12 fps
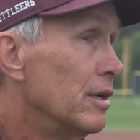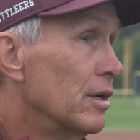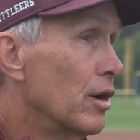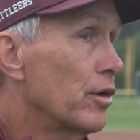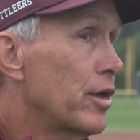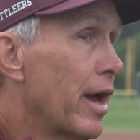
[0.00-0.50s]

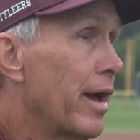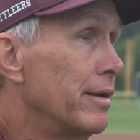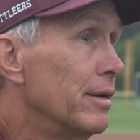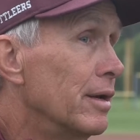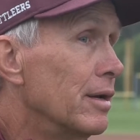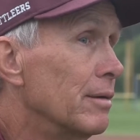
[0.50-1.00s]
okay,
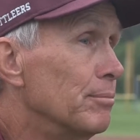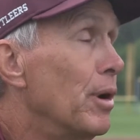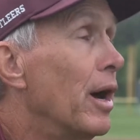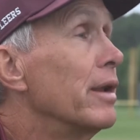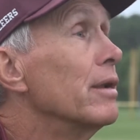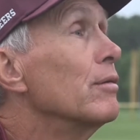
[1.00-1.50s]

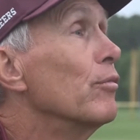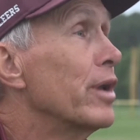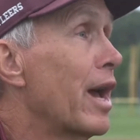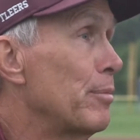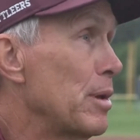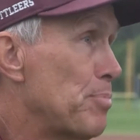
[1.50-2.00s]
but we
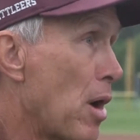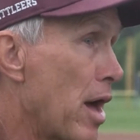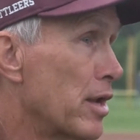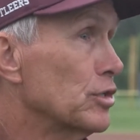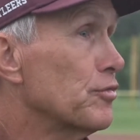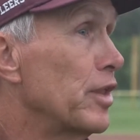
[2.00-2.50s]
got to be
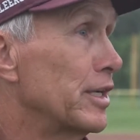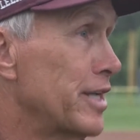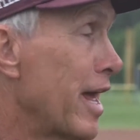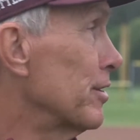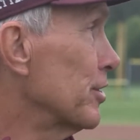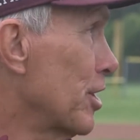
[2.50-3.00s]
polished for that
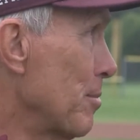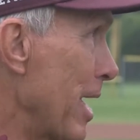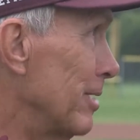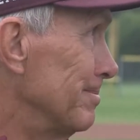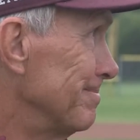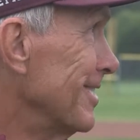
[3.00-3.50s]
talent to come
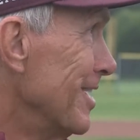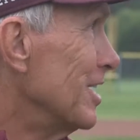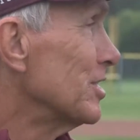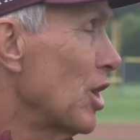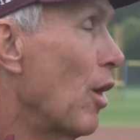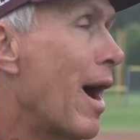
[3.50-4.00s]
out.
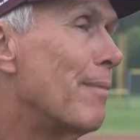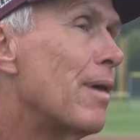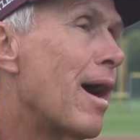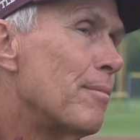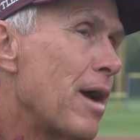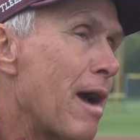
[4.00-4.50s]
So
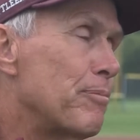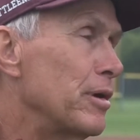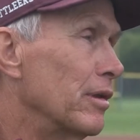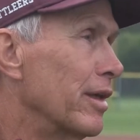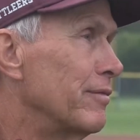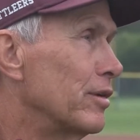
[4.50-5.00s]
I'm happy
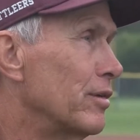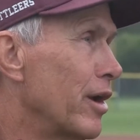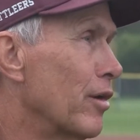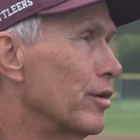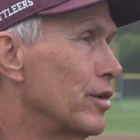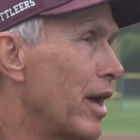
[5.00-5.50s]
leaving
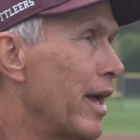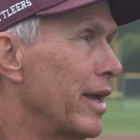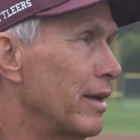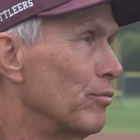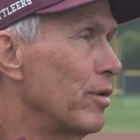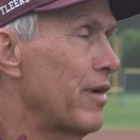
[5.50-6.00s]
here
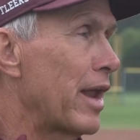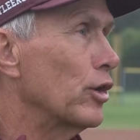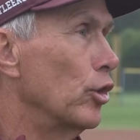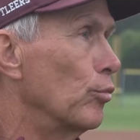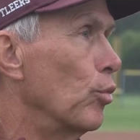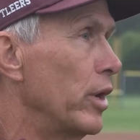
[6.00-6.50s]
today, and we've had a
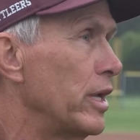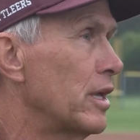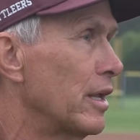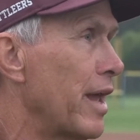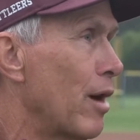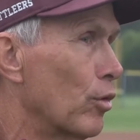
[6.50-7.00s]
good week,
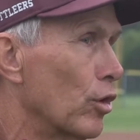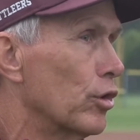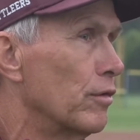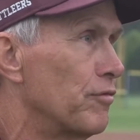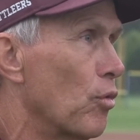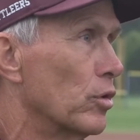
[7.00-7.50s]
and now we're
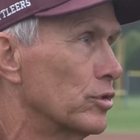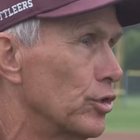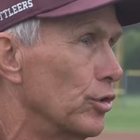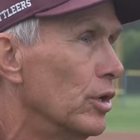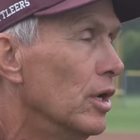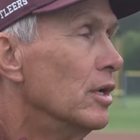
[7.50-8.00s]
looking forward
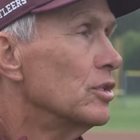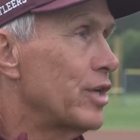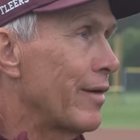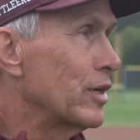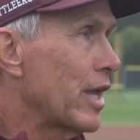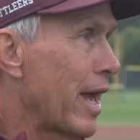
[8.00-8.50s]
to
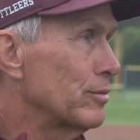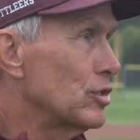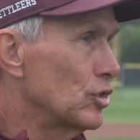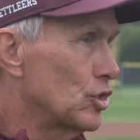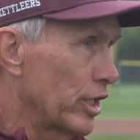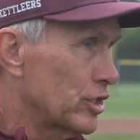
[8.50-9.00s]
7 games
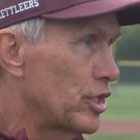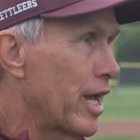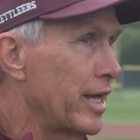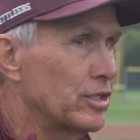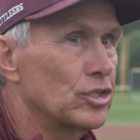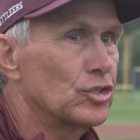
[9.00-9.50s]
in 6
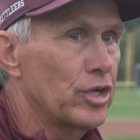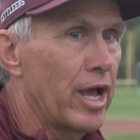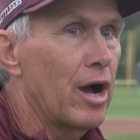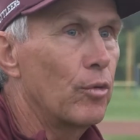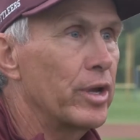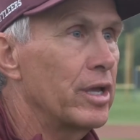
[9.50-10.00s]
days and see
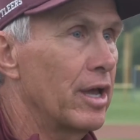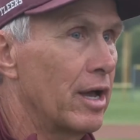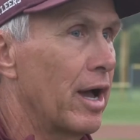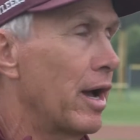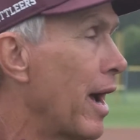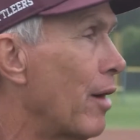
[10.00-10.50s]
how we
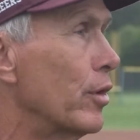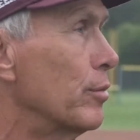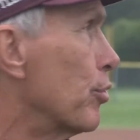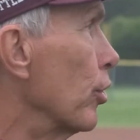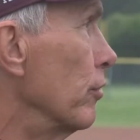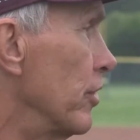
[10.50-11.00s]

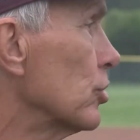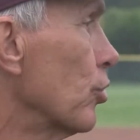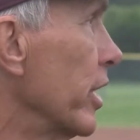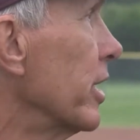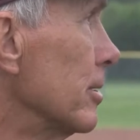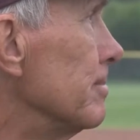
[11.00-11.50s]
improve this week.